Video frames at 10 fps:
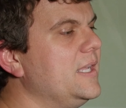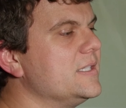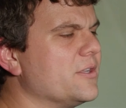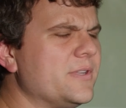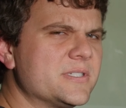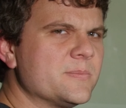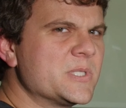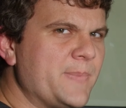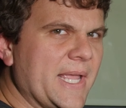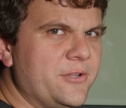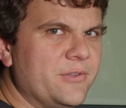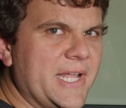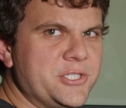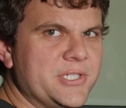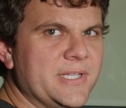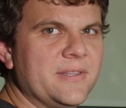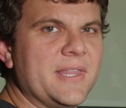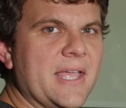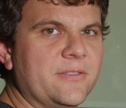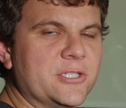So there's some speculation
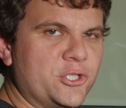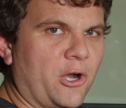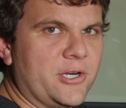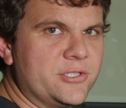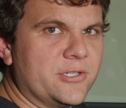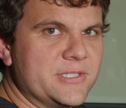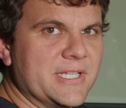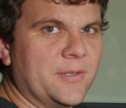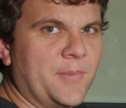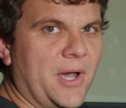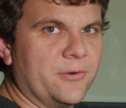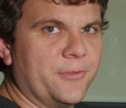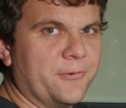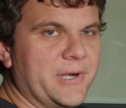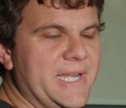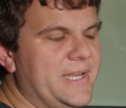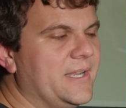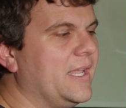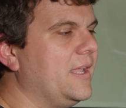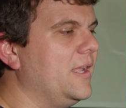that the chargers in the Model three
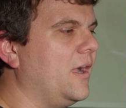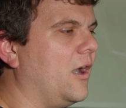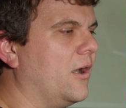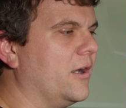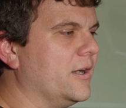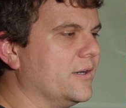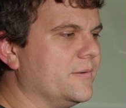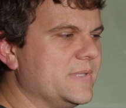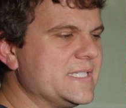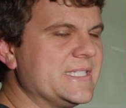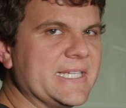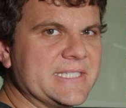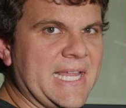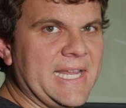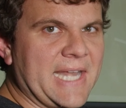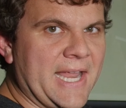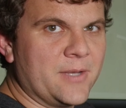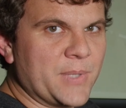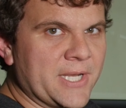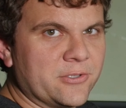are sixteen
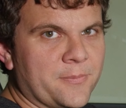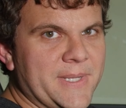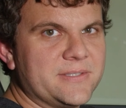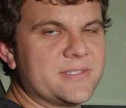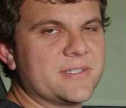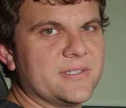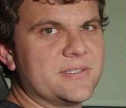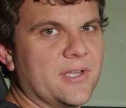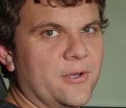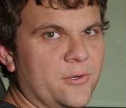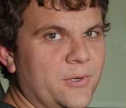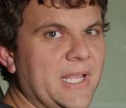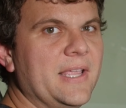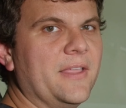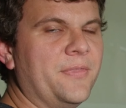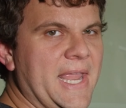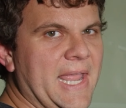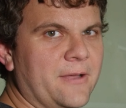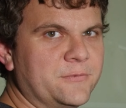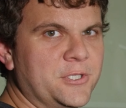amp increments, so they
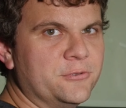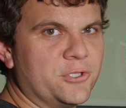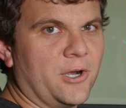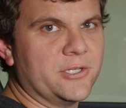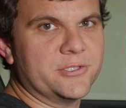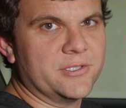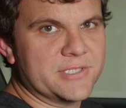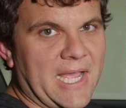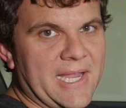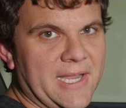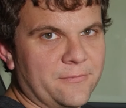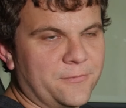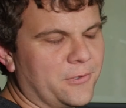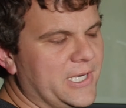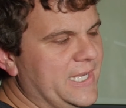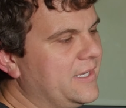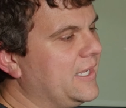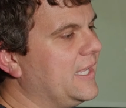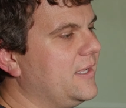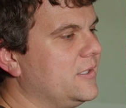have two chargers, I have three.
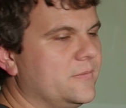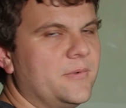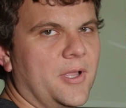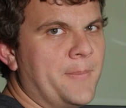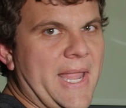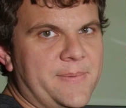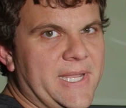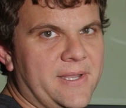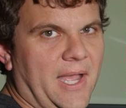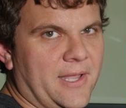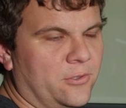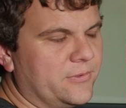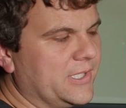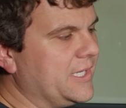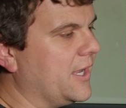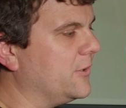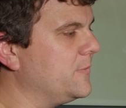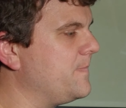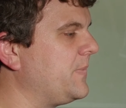Maybe, I don't really know.